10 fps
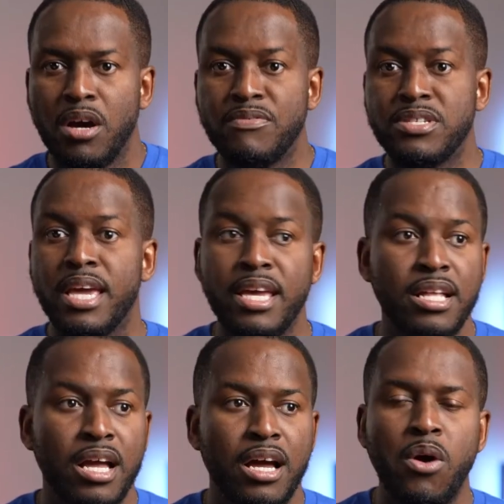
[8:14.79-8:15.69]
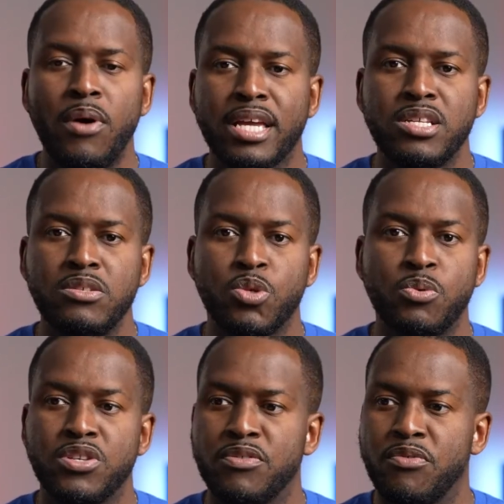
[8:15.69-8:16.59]
of saying, I can
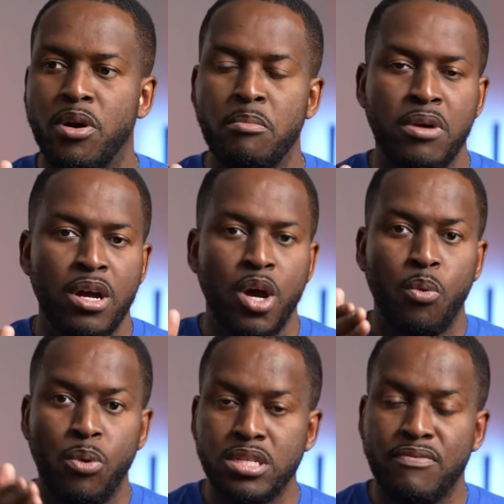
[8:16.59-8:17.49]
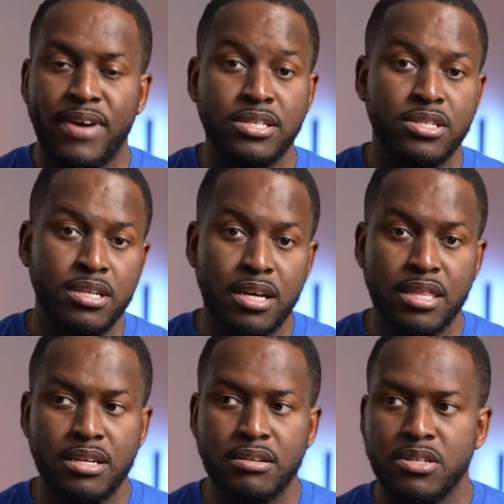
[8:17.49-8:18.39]
switch from one device to the
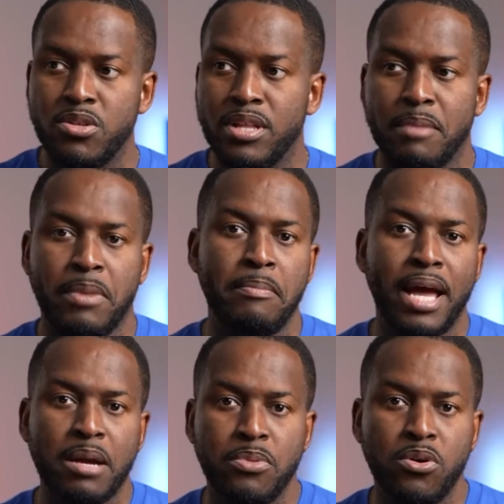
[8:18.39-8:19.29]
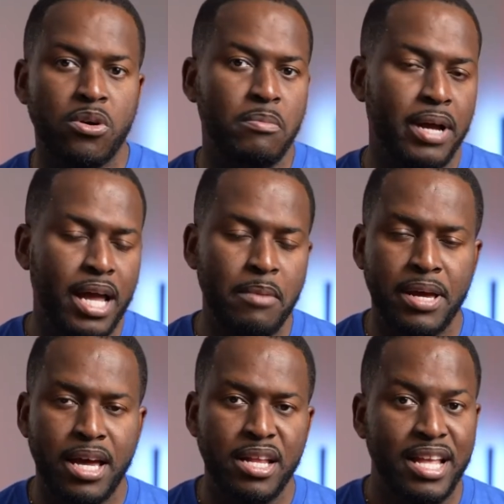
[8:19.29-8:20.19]
other, like my MacBook or my
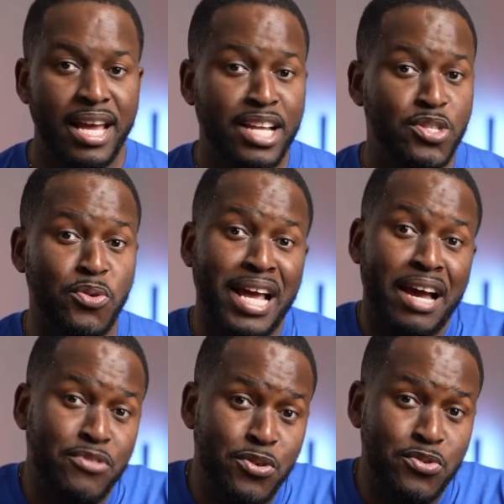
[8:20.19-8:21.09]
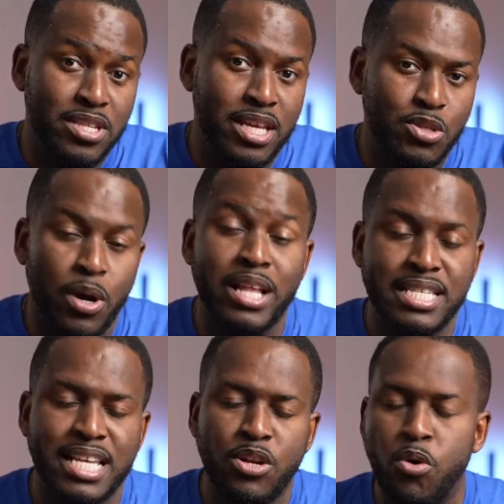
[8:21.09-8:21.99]
iPad, and I don't have those things, or at
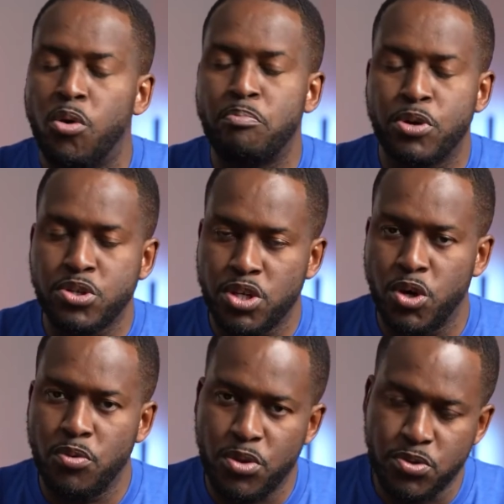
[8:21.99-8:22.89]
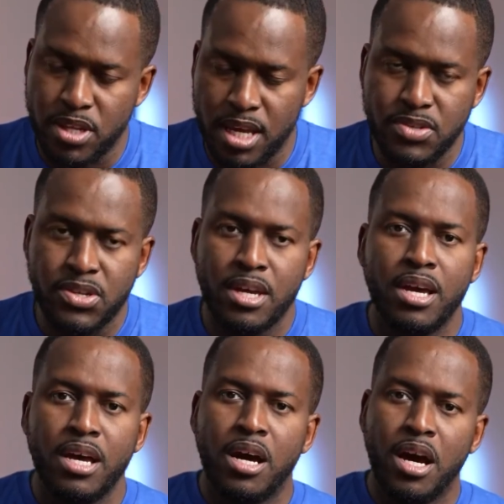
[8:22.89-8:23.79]
least I don't personally own those things,
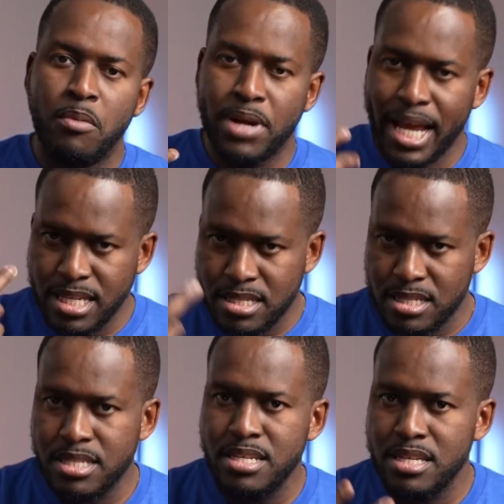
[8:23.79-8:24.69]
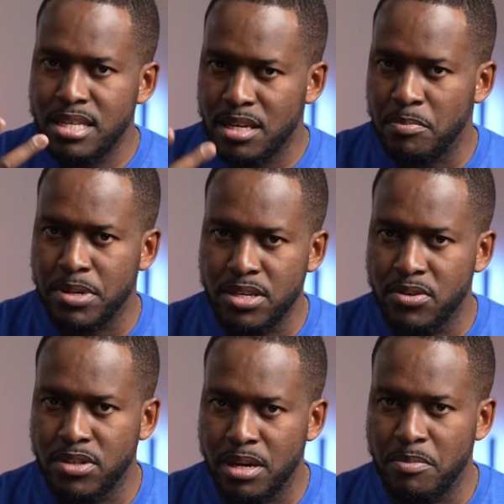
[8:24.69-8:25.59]
but I can see the
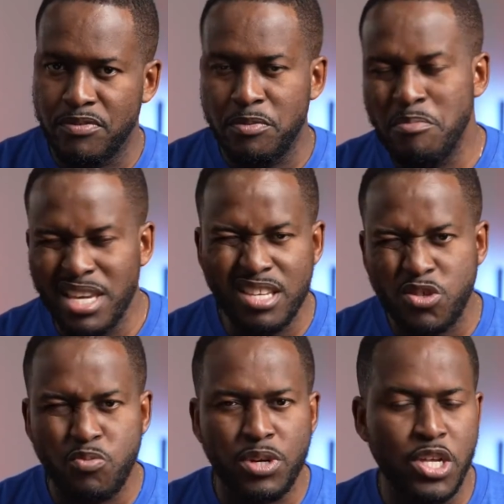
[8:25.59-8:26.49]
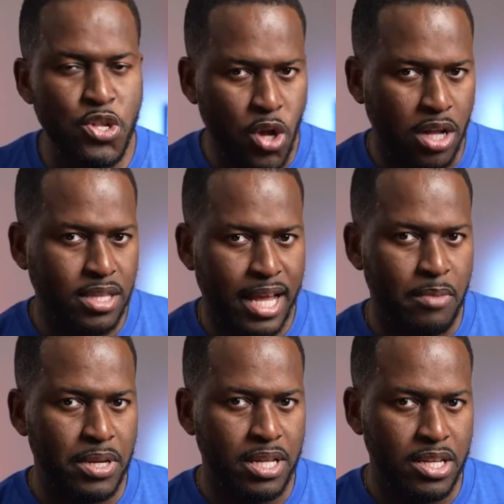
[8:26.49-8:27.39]
appeal there. But for me, it's really not that
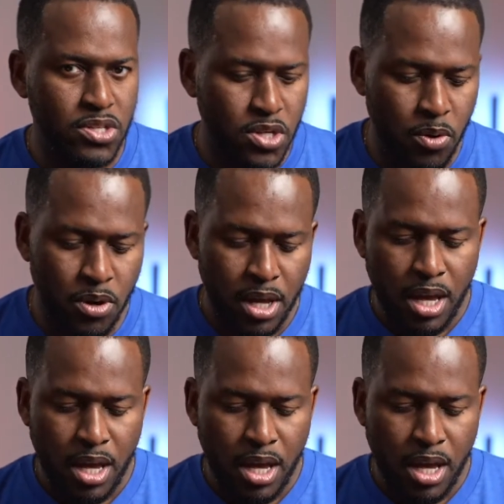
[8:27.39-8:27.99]
appealing. So